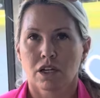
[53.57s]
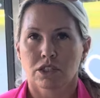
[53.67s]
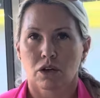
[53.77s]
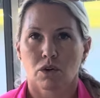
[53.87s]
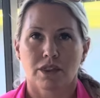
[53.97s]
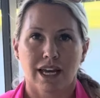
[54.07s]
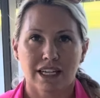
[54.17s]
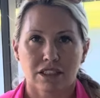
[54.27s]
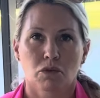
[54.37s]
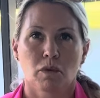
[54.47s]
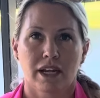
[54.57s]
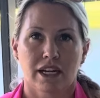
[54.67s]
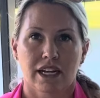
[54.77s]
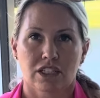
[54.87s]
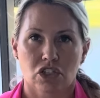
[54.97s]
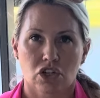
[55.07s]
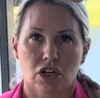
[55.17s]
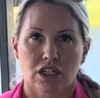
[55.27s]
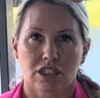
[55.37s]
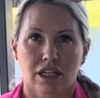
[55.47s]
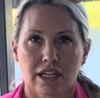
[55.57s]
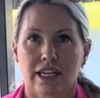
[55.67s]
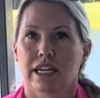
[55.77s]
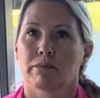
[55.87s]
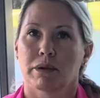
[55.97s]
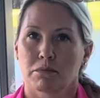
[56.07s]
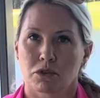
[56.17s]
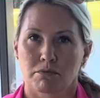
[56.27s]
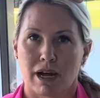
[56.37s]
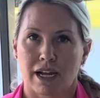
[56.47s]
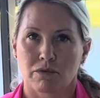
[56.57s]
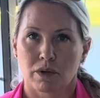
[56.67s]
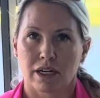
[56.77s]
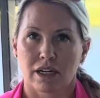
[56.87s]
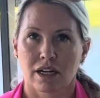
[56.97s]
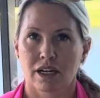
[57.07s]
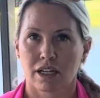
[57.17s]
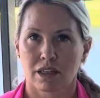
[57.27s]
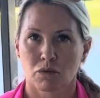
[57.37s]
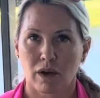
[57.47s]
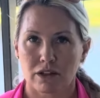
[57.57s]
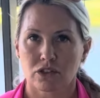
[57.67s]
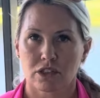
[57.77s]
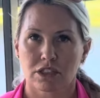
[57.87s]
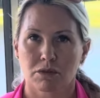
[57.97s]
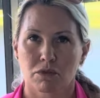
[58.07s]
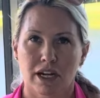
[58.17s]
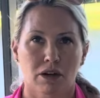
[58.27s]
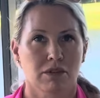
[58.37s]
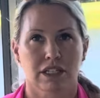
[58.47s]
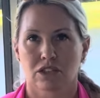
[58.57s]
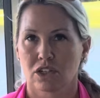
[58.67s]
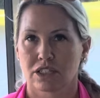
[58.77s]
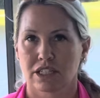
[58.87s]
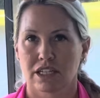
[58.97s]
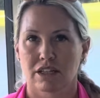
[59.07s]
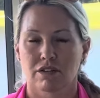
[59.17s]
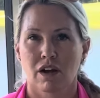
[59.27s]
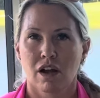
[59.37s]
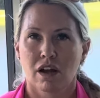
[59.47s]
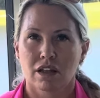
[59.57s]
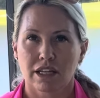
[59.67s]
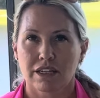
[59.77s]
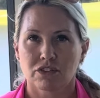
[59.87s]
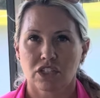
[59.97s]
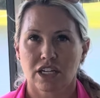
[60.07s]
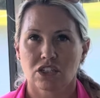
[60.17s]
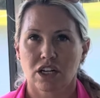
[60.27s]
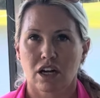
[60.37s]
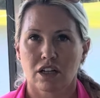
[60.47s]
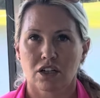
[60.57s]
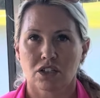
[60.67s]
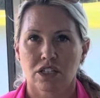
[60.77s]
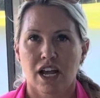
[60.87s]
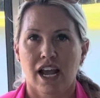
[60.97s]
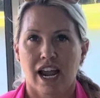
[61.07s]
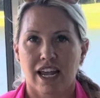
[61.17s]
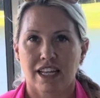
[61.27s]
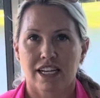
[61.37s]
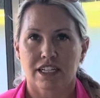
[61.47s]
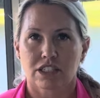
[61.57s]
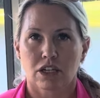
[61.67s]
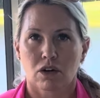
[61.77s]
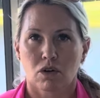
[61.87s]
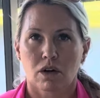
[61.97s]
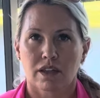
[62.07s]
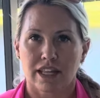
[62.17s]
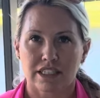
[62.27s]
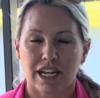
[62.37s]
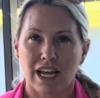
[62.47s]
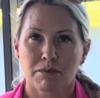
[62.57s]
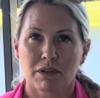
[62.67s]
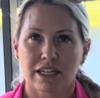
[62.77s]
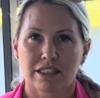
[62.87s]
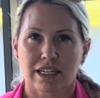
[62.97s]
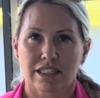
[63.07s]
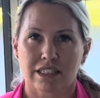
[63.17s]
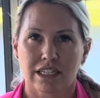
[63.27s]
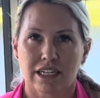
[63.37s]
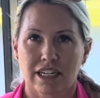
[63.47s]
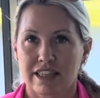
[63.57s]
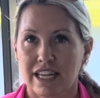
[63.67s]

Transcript: So that's when it starts clicking in people's mind, when the weather starts to break, when they start seeing the leaves change colors. And so that kind of plants that seed, and